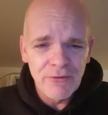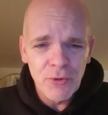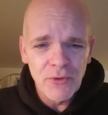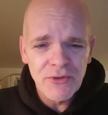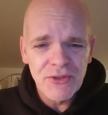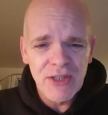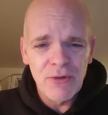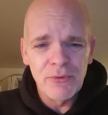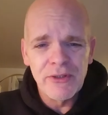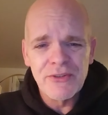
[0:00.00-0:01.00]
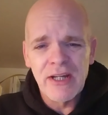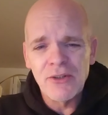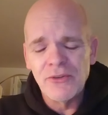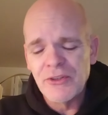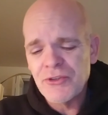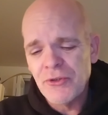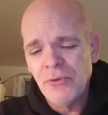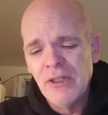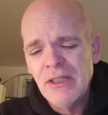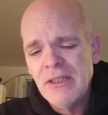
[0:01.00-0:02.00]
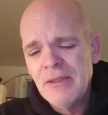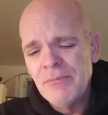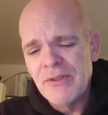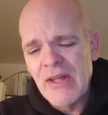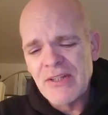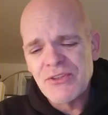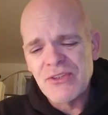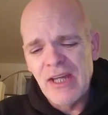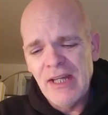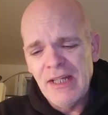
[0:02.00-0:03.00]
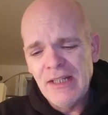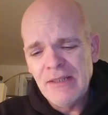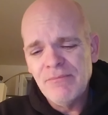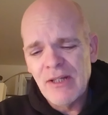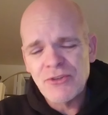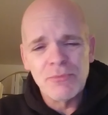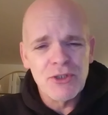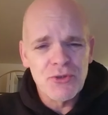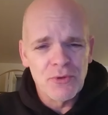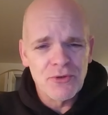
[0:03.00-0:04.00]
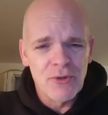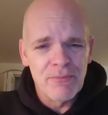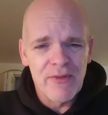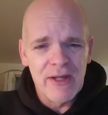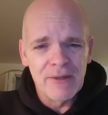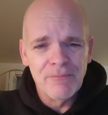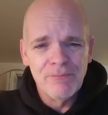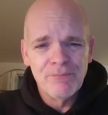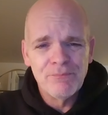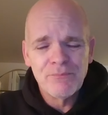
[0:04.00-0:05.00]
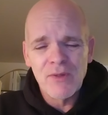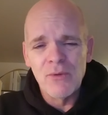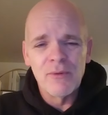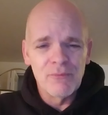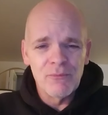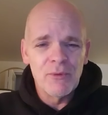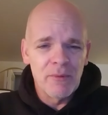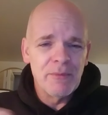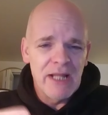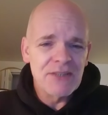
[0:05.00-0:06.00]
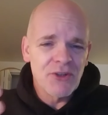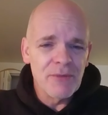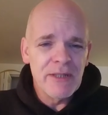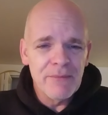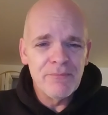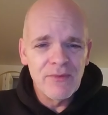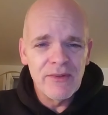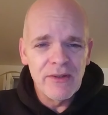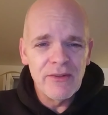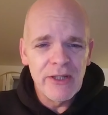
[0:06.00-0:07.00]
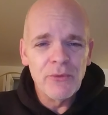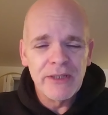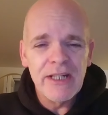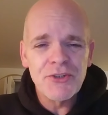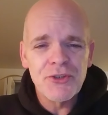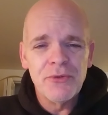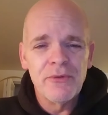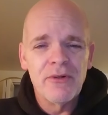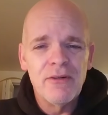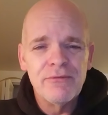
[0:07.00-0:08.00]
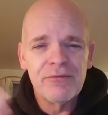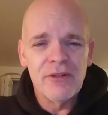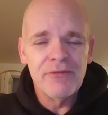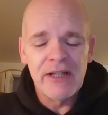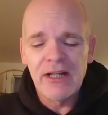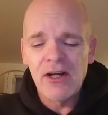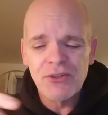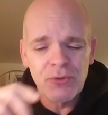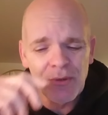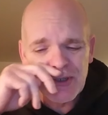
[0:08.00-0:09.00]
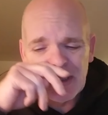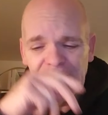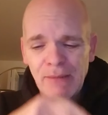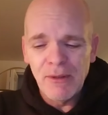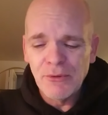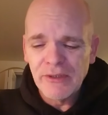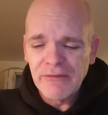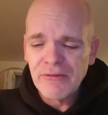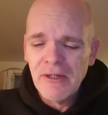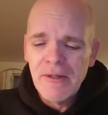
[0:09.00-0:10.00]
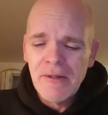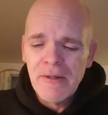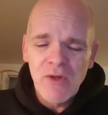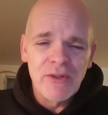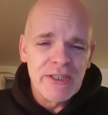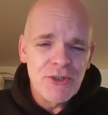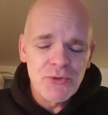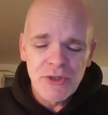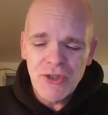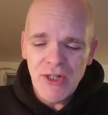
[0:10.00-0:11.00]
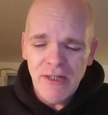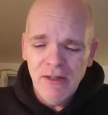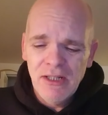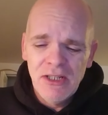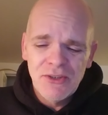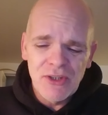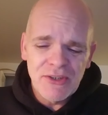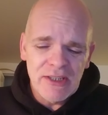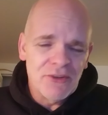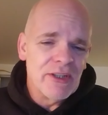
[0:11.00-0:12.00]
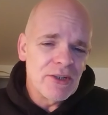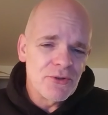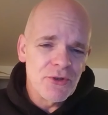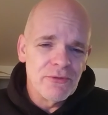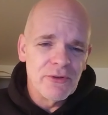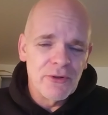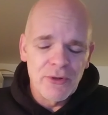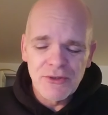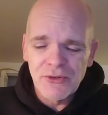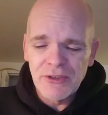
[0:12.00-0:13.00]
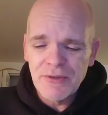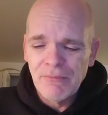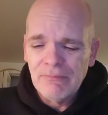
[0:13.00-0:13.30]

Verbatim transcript: of course, is out with his ankle issue, but that's a that's going to be a short term thing, or, or I mean that's going to be a, the only issue of of any consequence in the game, I believe, on the injury sheet. So I'll take the Lakers over the Grizzlies